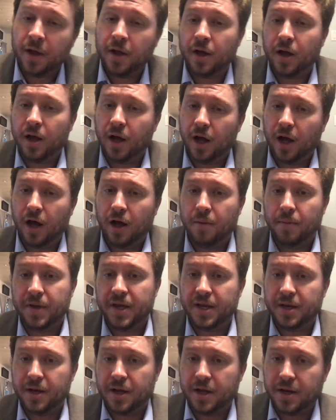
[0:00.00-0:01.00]

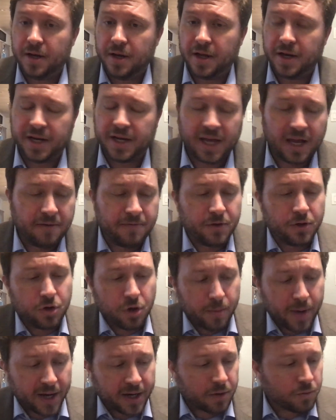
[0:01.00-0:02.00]
and again, if you
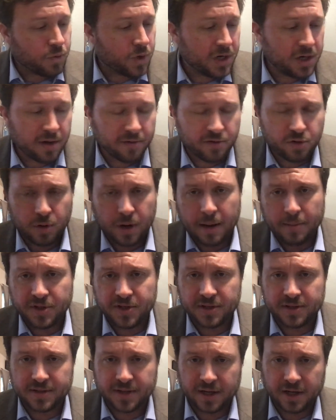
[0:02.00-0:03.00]
go back and read Governor
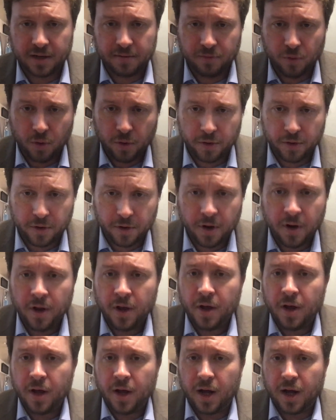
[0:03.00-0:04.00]
Abbott's executive order,
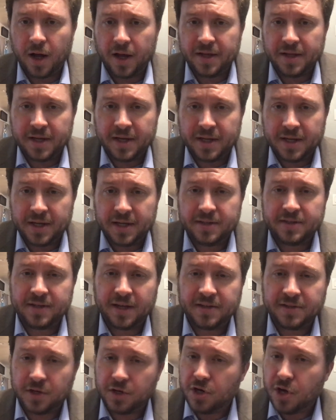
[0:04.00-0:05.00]
it
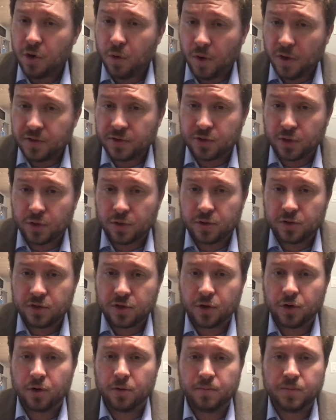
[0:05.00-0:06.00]
says in no uncertain
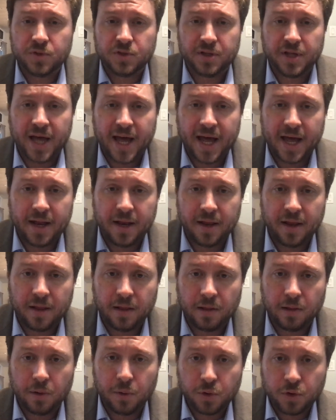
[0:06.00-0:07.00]
terms that
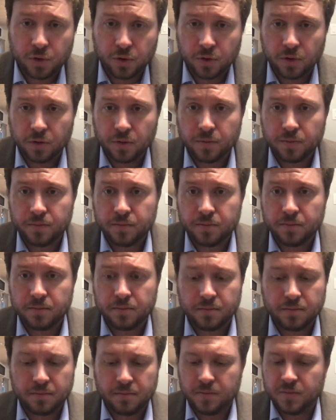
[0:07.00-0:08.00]
local
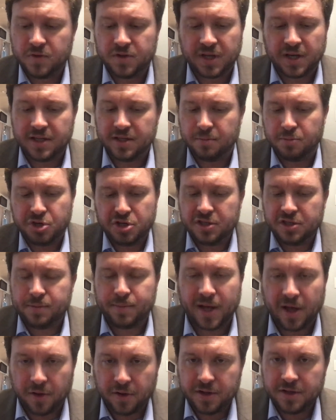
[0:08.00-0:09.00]
cities and
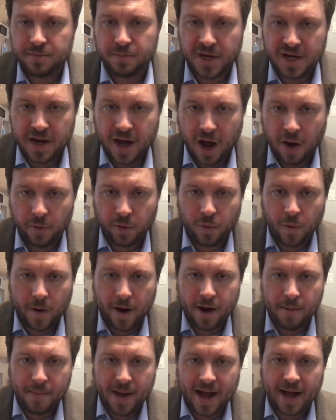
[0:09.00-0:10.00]
municipalities may not
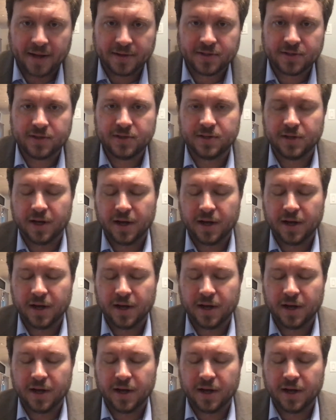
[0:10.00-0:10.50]
require masks.